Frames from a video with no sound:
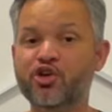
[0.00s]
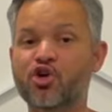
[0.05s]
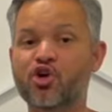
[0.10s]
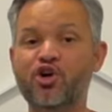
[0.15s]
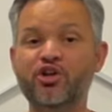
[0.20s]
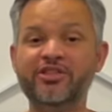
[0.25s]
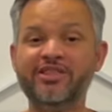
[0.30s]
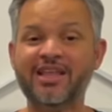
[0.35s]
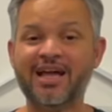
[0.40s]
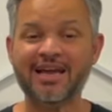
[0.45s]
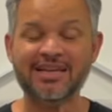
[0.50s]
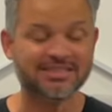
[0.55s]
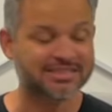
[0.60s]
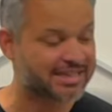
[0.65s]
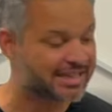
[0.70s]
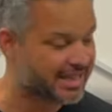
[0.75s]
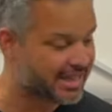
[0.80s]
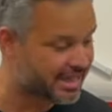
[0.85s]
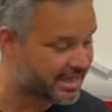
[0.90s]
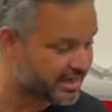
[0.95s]
all nice
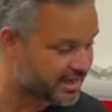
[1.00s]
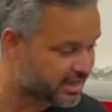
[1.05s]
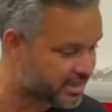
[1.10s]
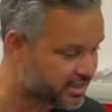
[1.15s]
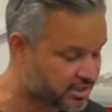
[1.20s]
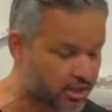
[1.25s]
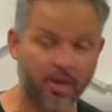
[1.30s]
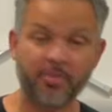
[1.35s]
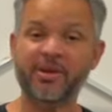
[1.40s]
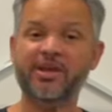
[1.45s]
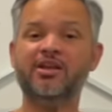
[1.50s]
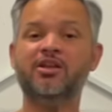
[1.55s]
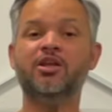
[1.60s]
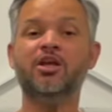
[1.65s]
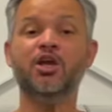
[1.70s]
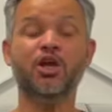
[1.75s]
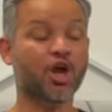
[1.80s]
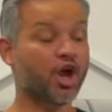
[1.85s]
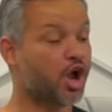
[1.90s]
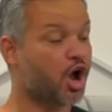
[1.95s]
ladies. I mean,
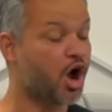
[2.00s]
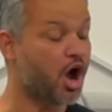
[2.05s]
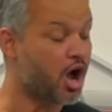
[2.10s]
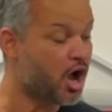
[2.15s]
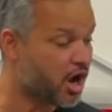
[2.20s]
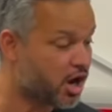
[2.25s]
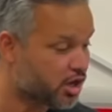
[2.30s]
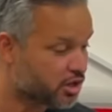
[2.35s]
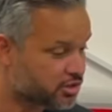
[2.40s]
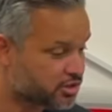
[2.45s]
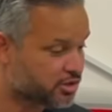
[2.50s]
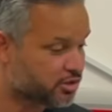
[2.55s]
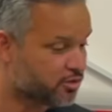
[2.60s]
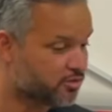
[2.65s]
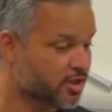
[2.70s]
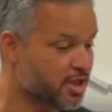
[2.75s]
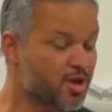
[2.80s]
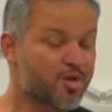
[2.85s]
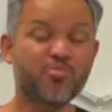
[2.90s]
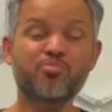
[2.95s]
cars, they're
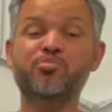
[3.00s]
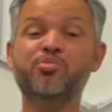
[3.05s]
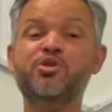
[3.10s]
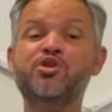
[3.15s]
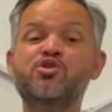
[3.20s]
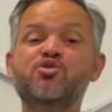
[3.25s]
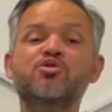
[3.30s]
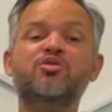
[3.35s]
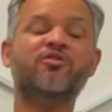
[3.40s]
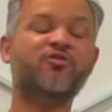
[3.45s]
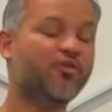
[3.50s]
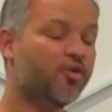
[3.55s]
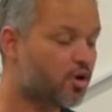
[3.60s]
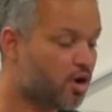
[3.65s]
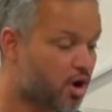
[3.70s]
beautiful